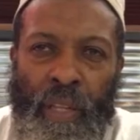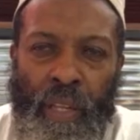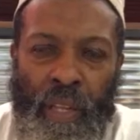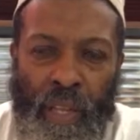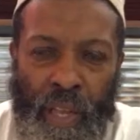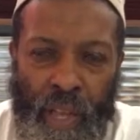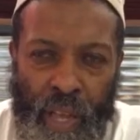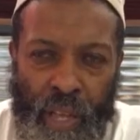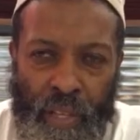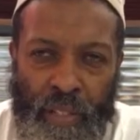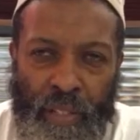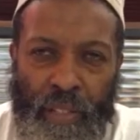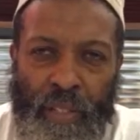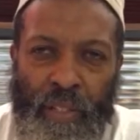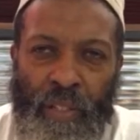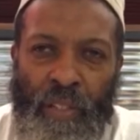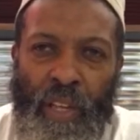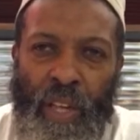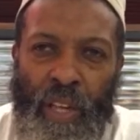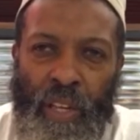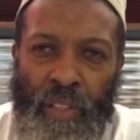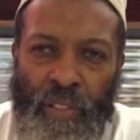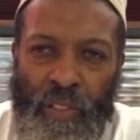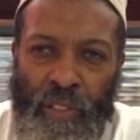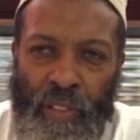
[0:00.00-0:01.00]
Yes,
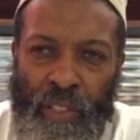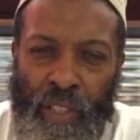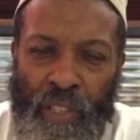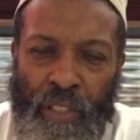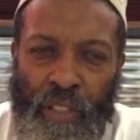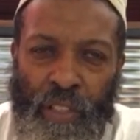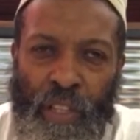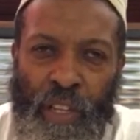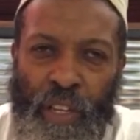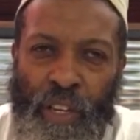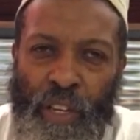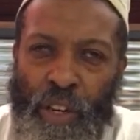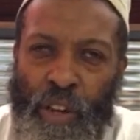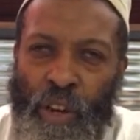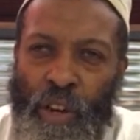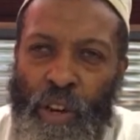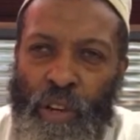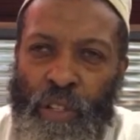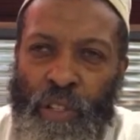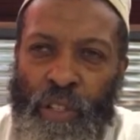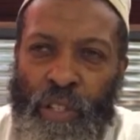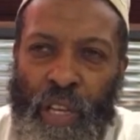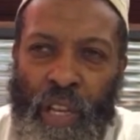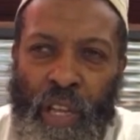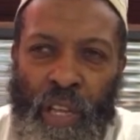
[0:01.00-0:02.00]
yeah, 16
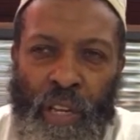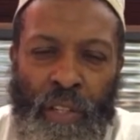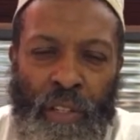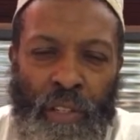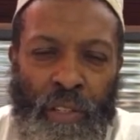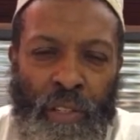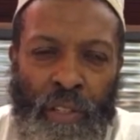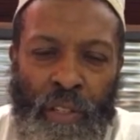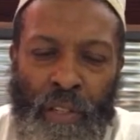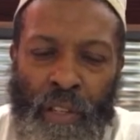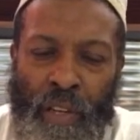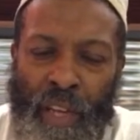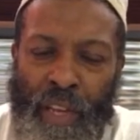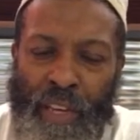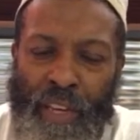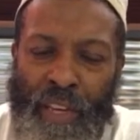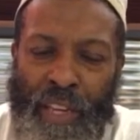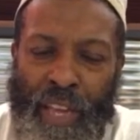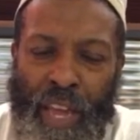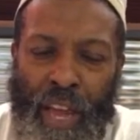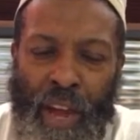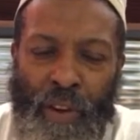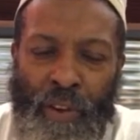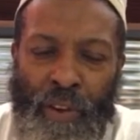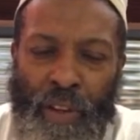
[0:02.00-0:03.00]
years and
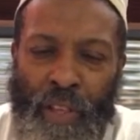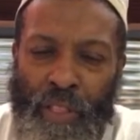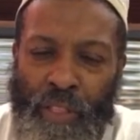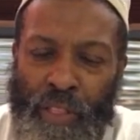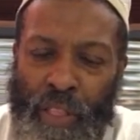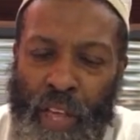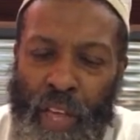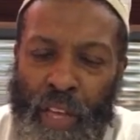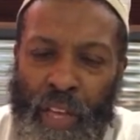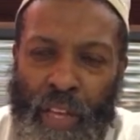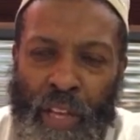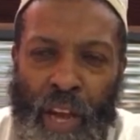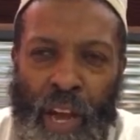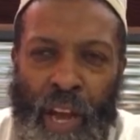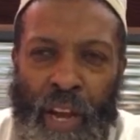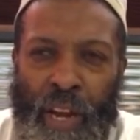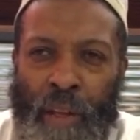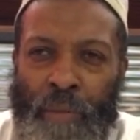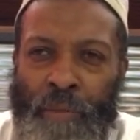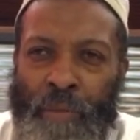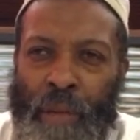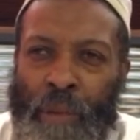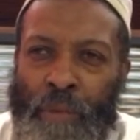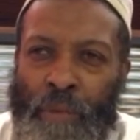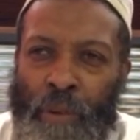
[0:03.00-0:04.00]
counting. Thank God
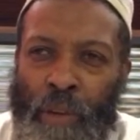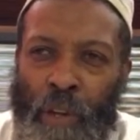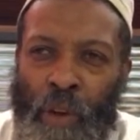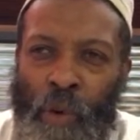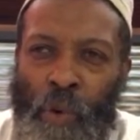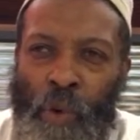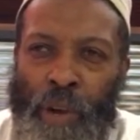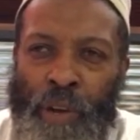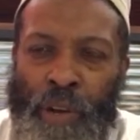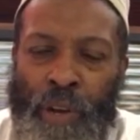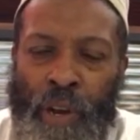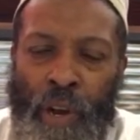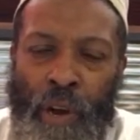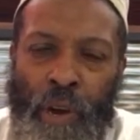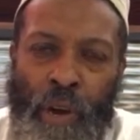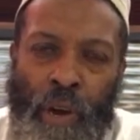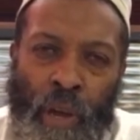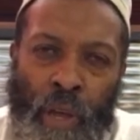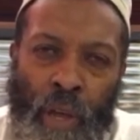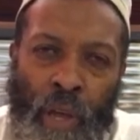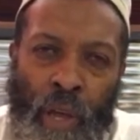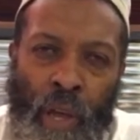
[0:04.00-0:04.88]
I'm able to go in there.